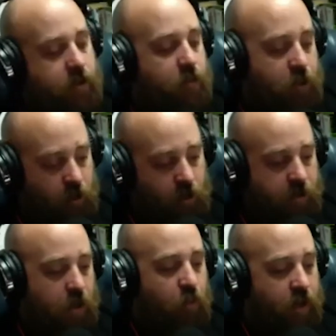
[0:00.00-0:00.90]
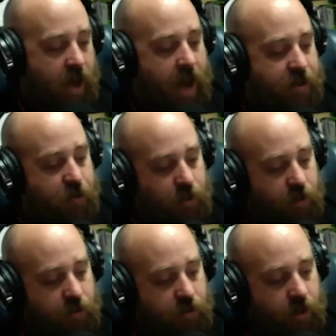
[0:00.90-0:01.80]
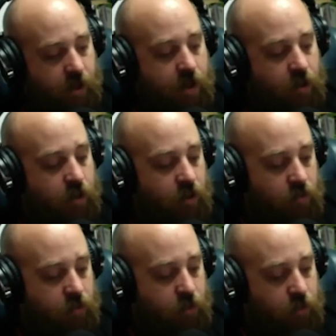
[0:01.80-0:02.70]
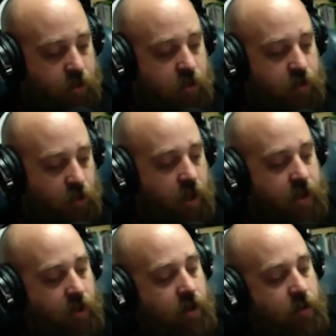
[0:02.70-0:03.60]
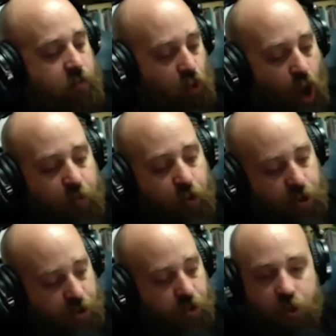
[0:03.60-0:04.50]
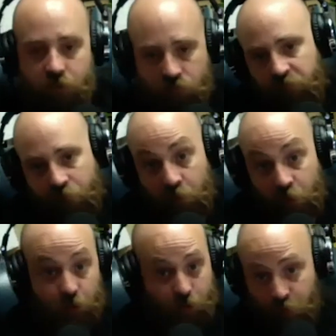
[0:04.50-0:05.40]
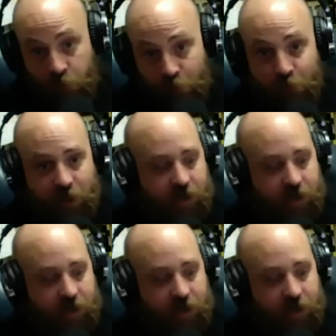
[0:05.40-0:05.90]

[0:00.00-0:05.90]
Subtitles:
I wanted to ask you this. Like, I know you're like in broad brushstrokes familiar with what we're doing